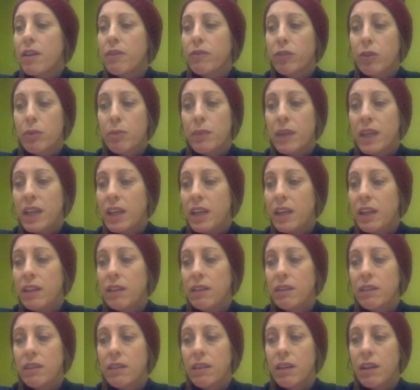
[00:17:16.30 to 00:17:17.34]
For me,
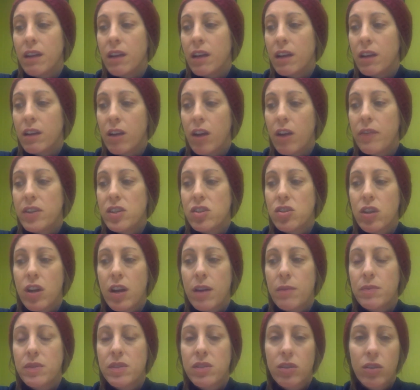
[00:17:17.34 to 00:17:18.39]
coffee
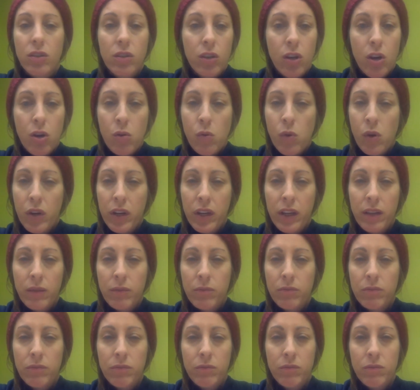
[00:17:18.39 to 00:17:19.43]
shops,
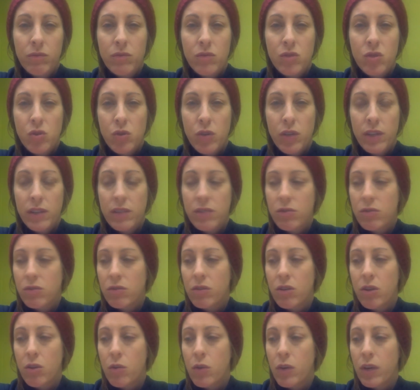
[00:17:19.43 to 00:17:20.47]
co-working joints or
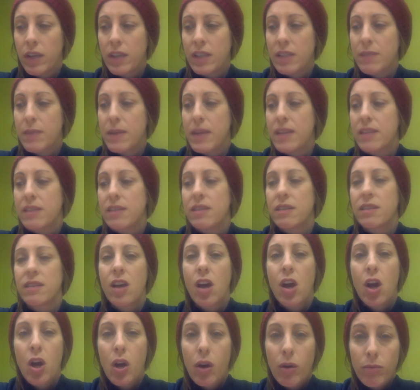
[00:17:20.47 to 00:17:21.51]
co-working spaces,
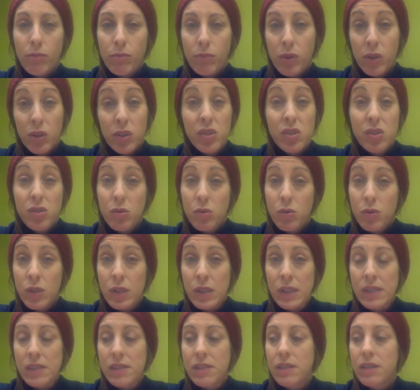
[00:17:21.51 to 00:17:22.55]

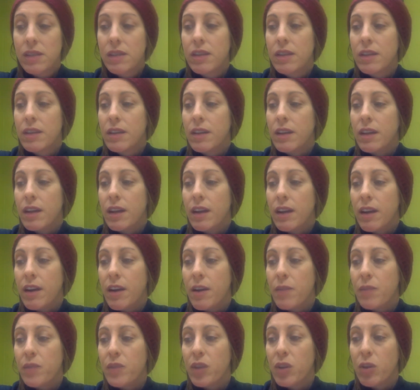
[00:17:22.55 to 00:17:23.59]
bookstores,
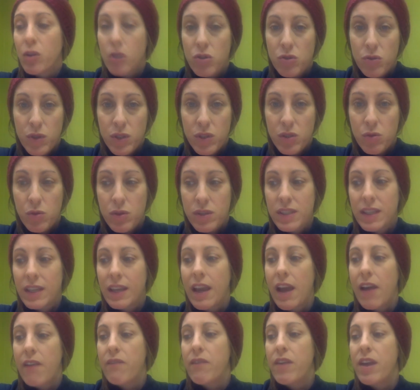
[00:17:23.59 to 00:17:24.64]
grocery stores and
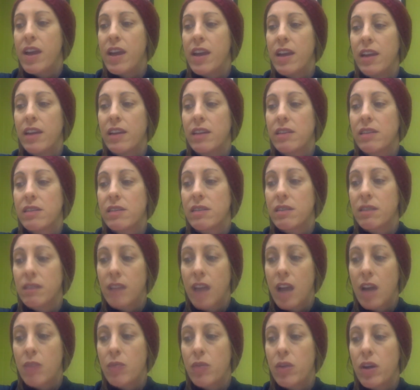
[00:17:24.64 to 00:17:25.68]
cafes,
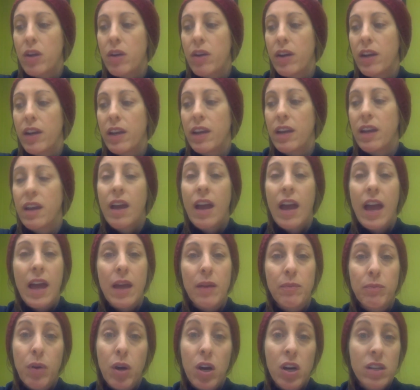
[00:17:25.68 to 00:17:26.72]
library,
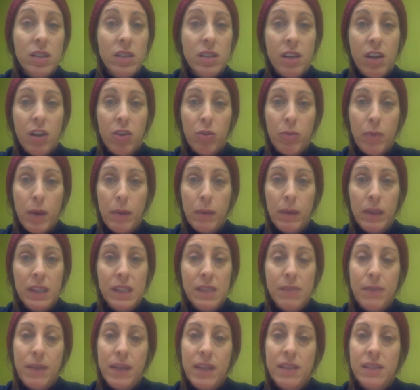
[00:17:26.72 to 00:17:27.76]
and parks and other public
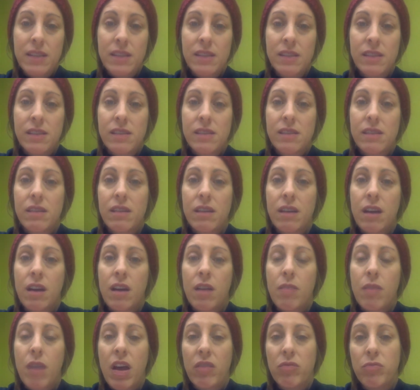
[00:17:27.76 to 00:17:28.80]
spaces
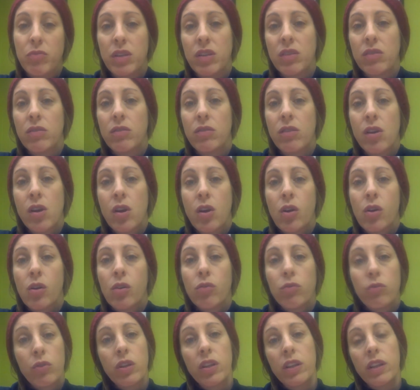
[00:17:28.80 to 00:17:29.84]
have been
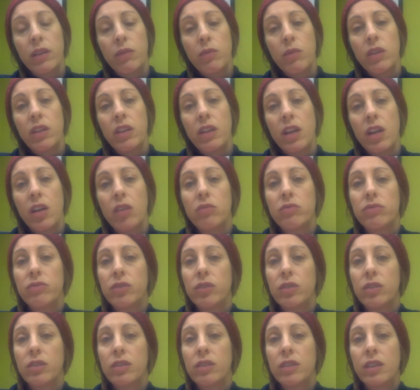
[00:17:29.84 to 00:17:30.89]
really, really
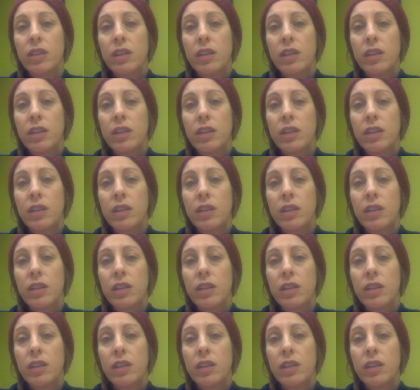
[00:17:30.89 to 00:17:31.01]
helpful